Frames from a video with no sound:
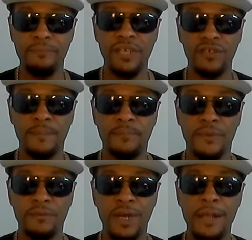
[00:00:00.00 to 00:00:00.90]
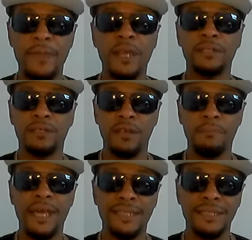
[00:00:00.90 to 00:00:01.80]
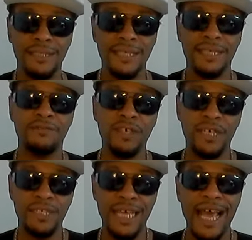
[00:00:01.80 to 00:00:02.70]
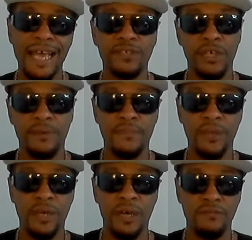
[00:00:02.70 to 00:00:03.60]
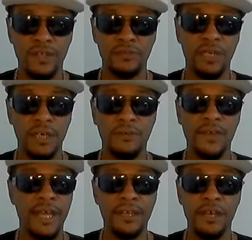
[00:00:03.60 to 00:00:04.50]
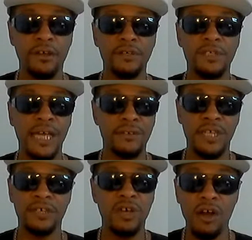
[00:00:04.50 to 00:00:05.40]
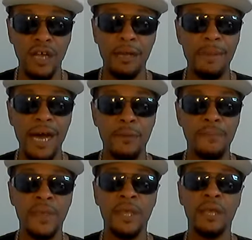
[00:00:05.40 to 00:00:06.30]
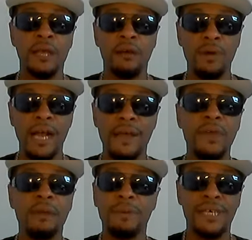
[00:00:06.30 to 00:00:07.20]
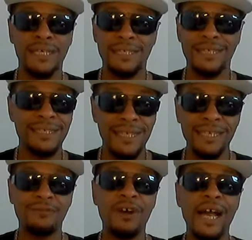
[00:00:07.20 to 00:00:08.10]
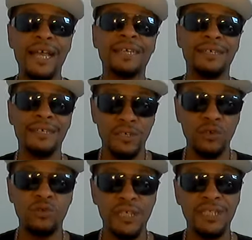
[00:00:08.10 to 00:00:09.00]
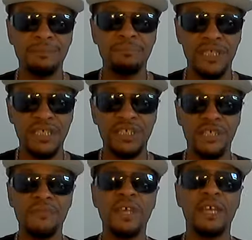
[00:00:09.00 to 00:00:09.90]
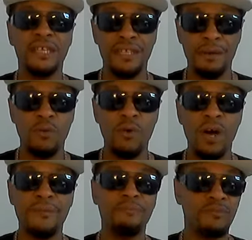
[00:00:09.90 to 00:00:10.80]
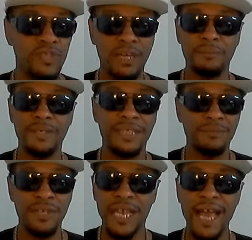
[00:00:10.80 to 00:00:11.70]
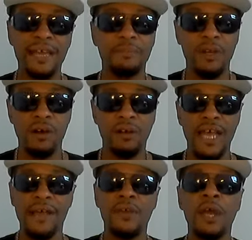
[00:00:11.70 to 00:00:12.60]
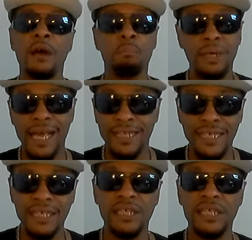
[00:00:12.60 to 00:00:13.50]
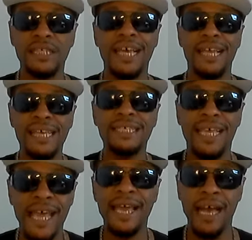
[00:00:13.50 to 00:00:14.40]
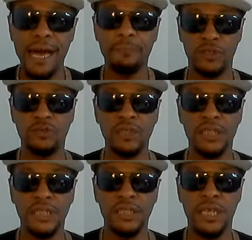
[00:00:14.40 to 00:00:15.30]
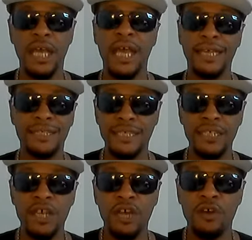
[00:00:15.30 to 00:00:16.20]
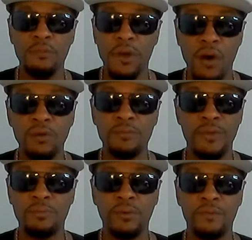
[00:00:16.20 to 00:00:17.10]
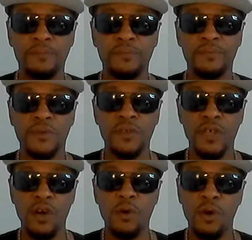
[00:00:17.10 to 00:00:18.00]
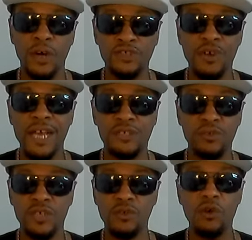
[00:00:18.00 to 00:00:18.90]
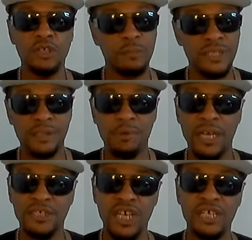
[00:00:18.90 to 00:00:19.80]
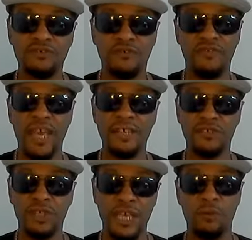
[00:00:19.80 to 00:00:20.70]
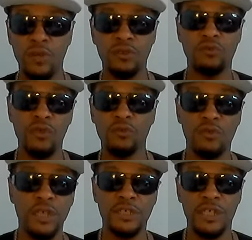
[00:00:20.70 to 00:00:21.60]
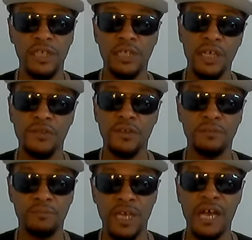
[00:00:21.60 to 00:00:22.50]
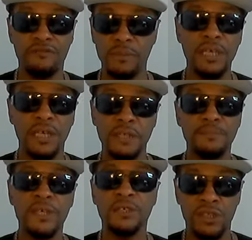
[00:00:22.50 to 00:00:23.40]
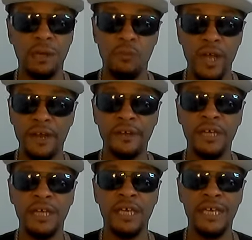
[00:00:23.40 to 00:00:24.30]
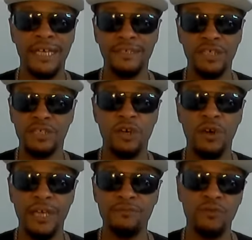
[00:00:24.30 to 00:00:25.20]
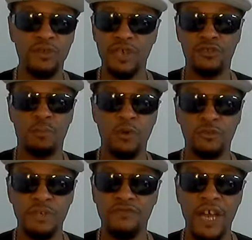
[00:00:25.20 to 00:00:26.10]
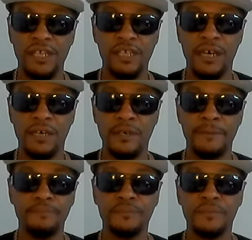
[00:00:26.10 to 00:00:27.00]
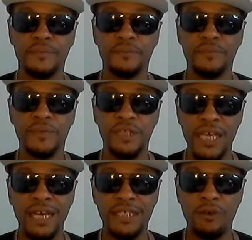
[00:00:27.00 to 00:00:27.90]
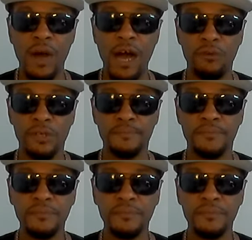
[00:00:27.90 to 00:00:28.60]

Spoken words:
mention, right? Sullivan is sick of the attacks of this. The Eddie Hearn is out there talking about, right? Because, yeah, Dillian Whyte, cool, he's in position, number one. Sullivan said we like him and all that, but at the end of the day, he's had opportunities. And see, only people, you know, are trying to ignore, especially probably Joshua fans are saying, well, look, let's get another guy from England somewhere, and, you know, and he's supposed to be fighting Deontay Wilder.